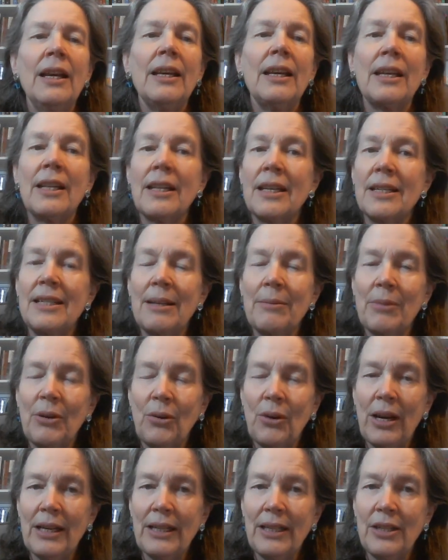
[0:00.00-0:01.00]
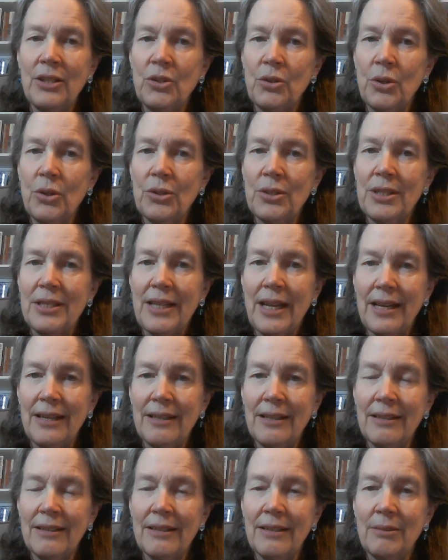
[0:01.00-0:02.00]
In a Democrat-controlled
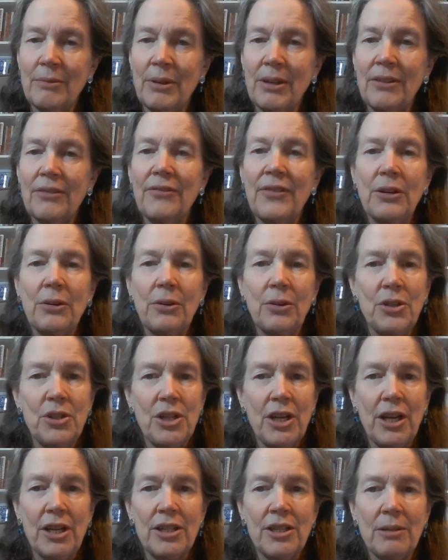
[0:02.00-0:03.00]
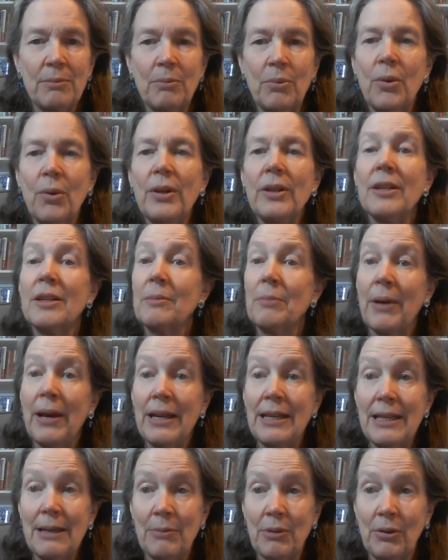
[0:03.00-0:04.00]
state, when a federal judge appointed by
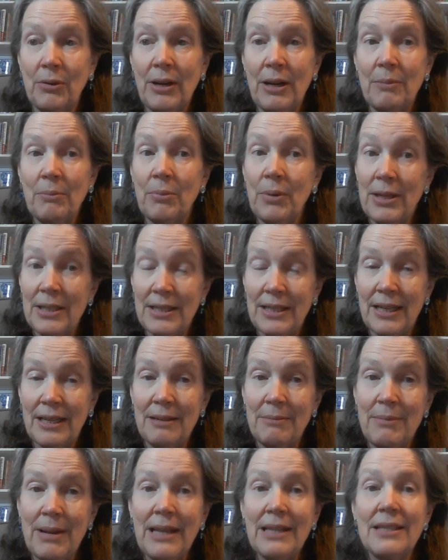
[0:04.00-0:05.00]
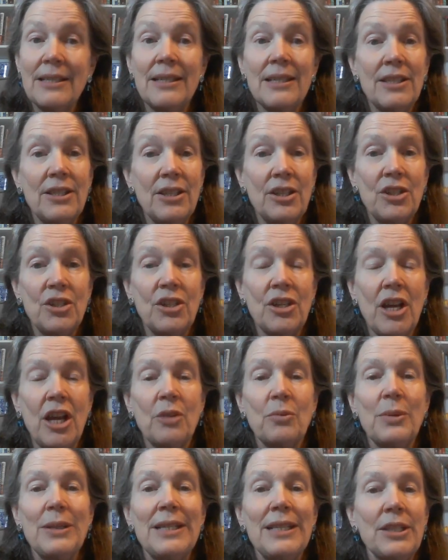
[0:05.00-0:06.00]
a Democrat president makes a decision
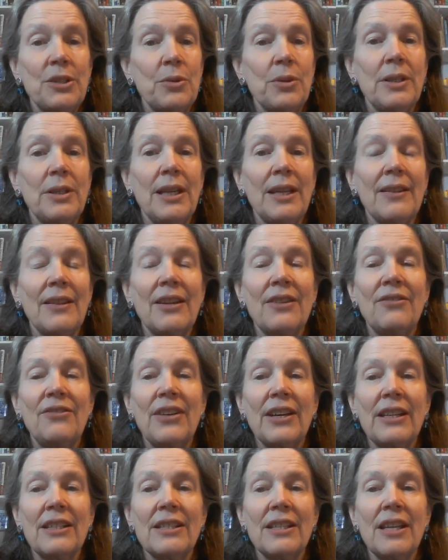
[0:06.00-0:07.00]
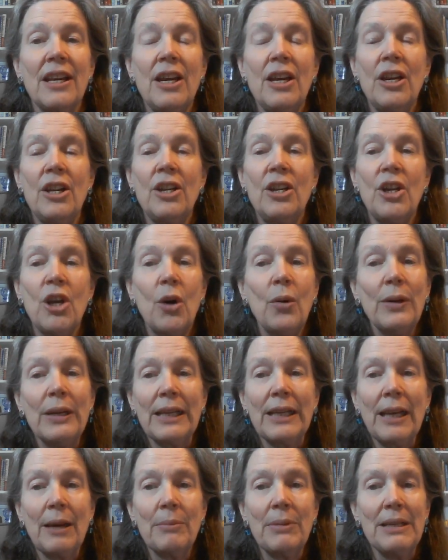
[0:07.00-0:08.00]
on redistricting that affects no
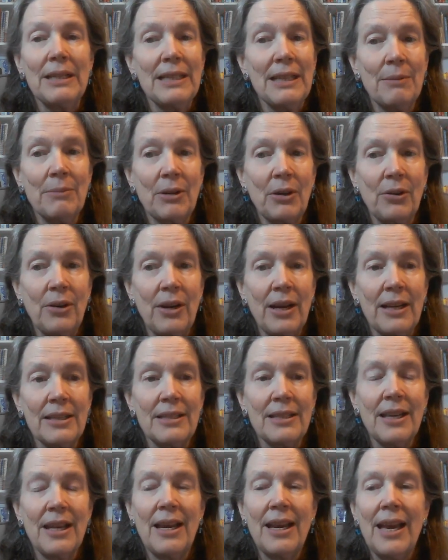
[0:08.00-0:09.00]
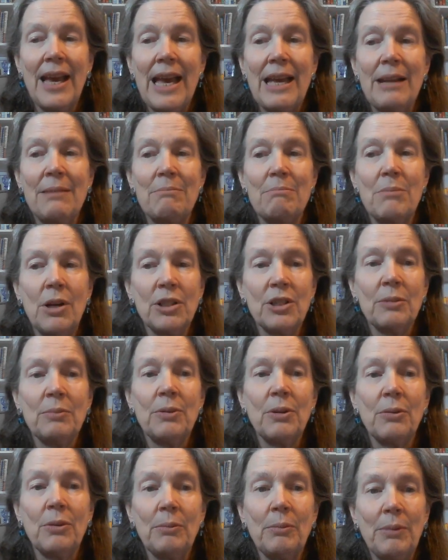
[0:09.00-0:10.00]
incumbent Democrats and
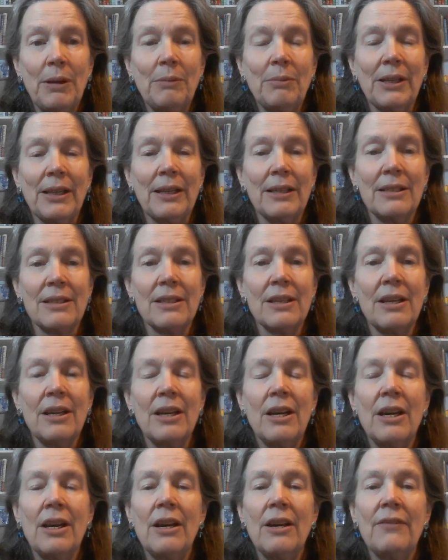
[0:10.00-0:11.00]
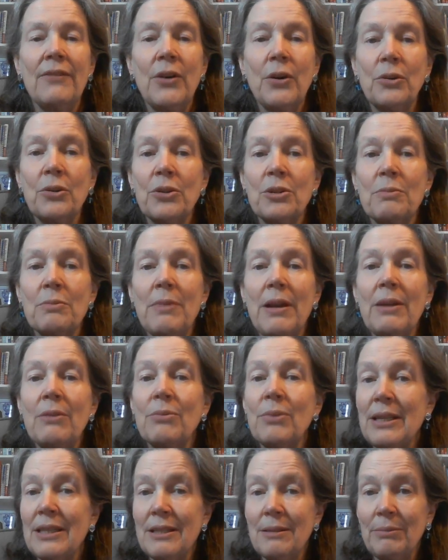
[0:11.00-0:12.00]
multiple Republicans, voters may
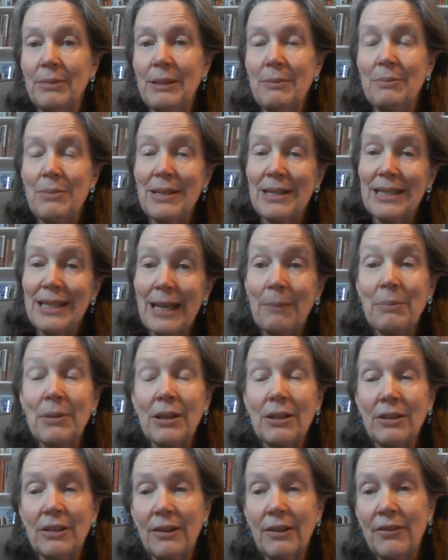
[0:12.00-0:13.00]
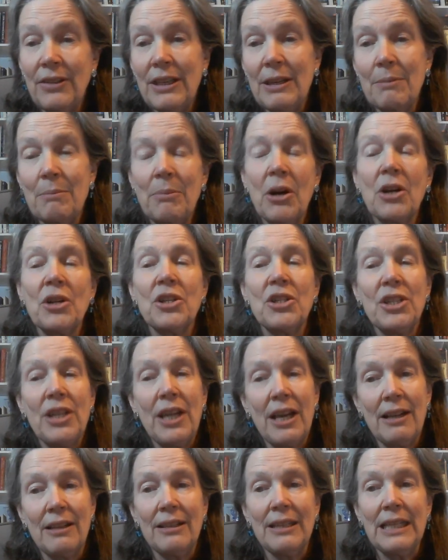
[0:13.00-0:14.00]
reasonably be skeptical of the
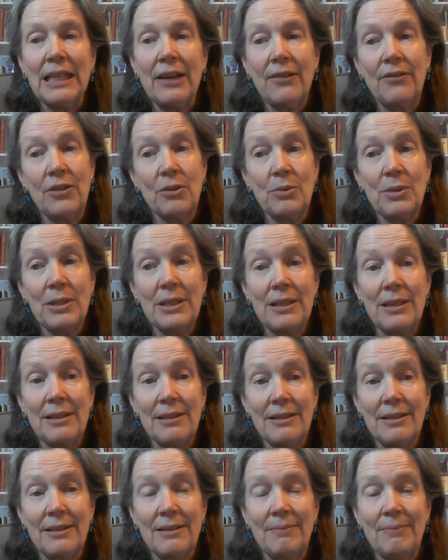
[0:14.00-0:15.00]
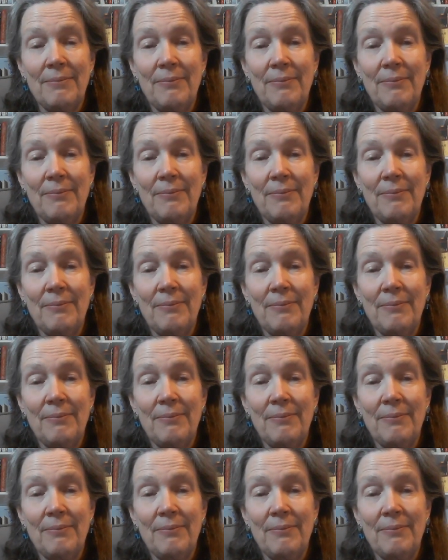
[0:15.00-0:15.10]
impartiality of the results.